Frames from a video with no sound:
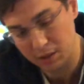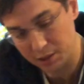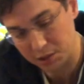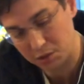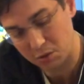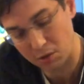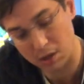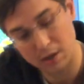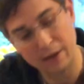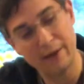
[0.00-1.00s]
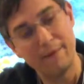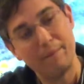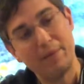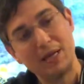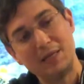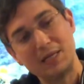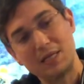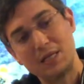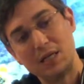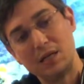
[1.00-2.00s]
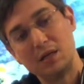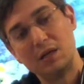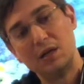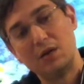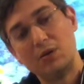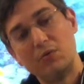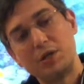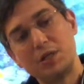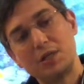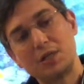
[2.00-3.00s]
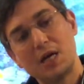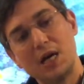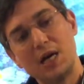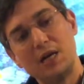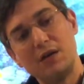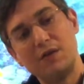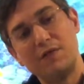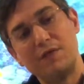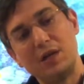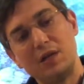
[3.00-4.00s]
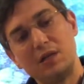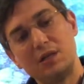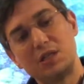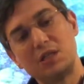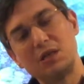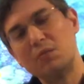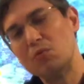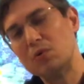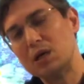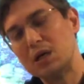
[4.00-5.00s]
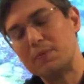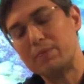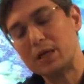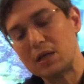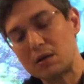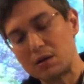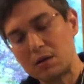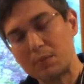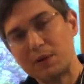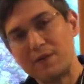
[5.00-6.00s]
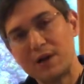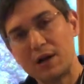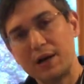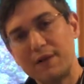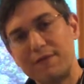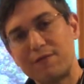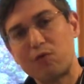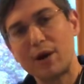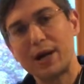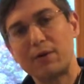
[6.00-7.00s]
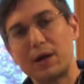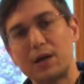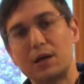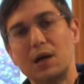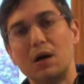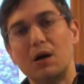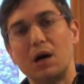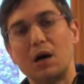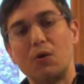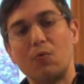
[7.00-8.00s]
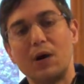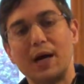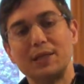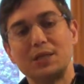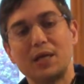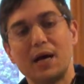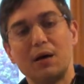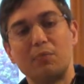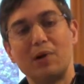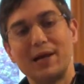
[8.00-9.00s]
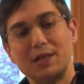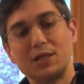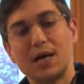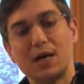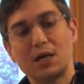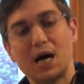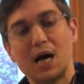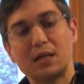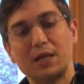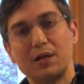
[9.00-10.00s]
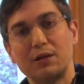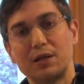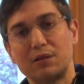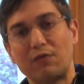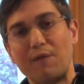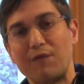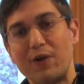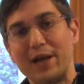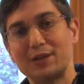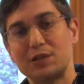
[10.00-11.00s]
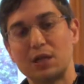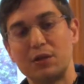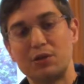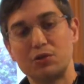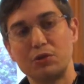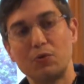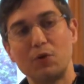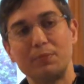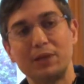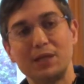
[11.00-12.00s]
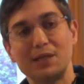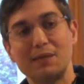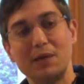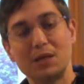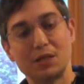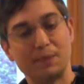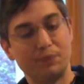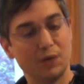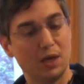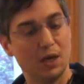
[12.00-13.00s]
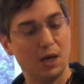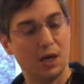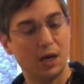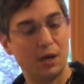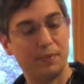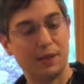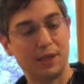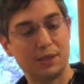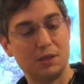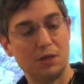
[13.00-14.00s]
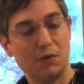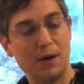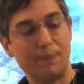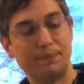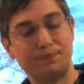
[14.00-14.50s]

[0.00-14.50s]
this liqueur, Benedictine, which is kind of a somewhat bitter but very fragrant wine-style, brandy-style cocktail that's from France, and there's only one place that makes it, and that's DOM.